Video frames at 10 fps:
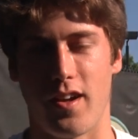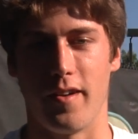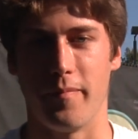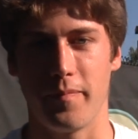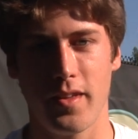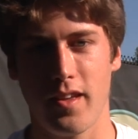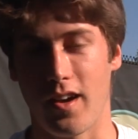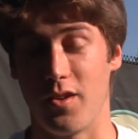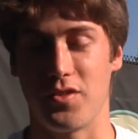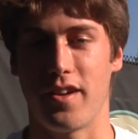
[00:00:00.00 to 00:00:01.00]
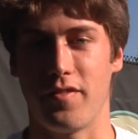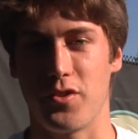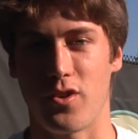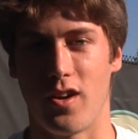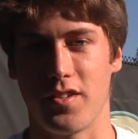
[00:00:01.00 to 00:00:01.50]
Um, I was definitely
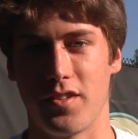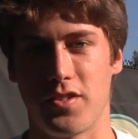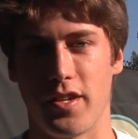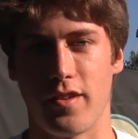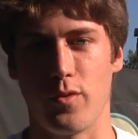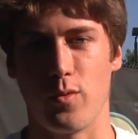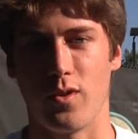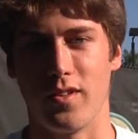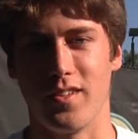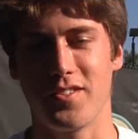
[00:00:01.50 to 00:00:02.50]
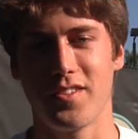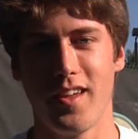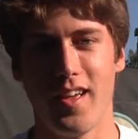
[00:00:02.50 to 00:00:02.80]
drawn to the city of New Orleans